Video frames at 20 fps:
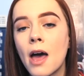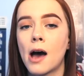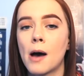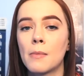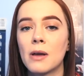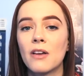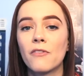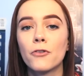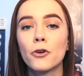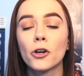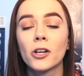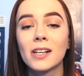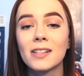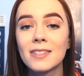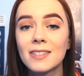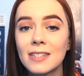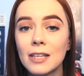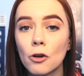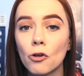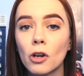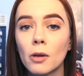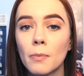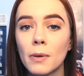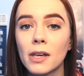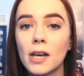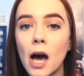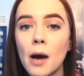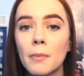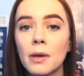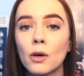If you're considering
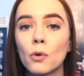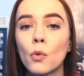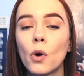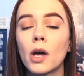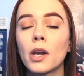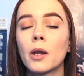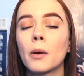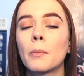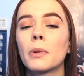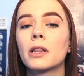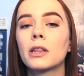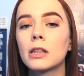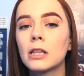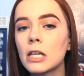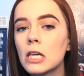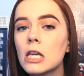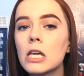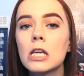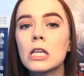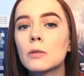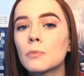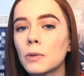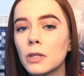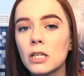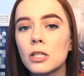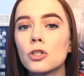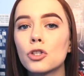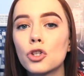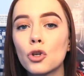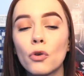becoming one, please,
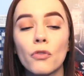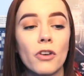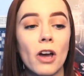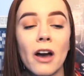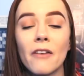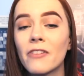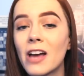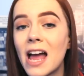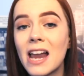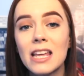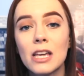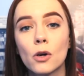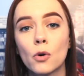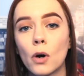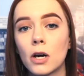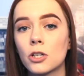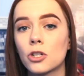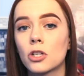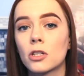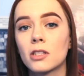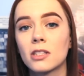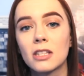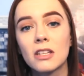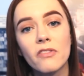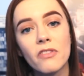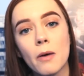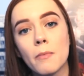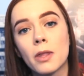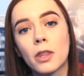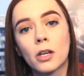please do. If you have any questions,
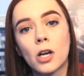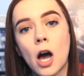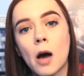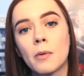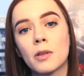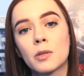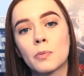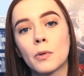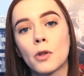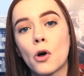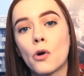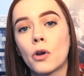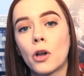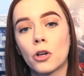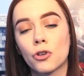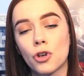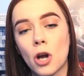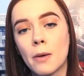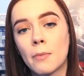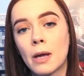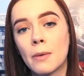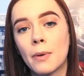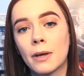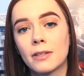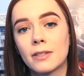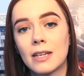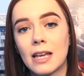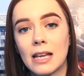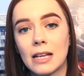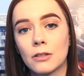leave them in the comments below and I'll try my
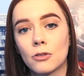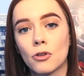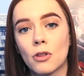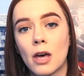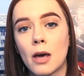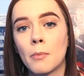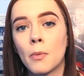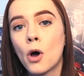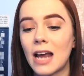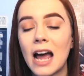best to answer them.